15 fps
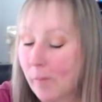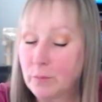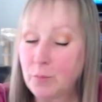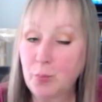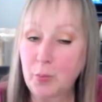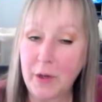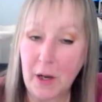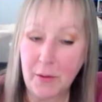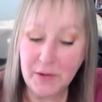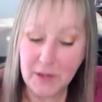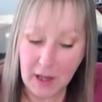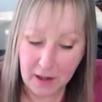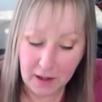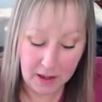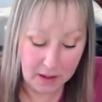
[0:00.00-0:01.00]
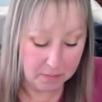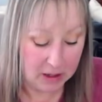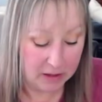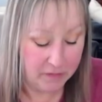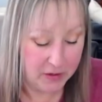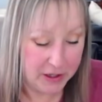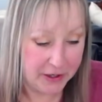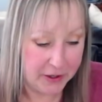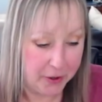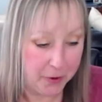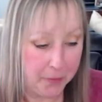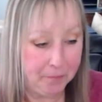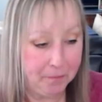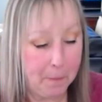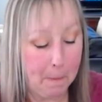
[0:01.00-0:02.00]
when I was editing my video
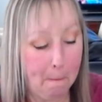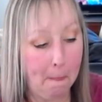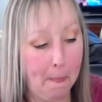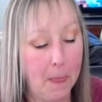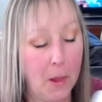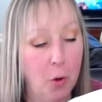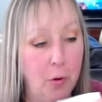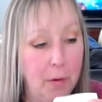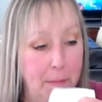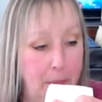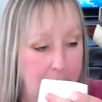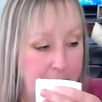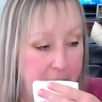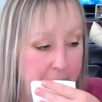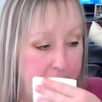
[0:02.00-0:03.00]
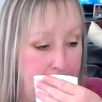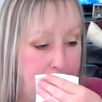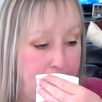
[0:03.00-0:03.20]
on Monday,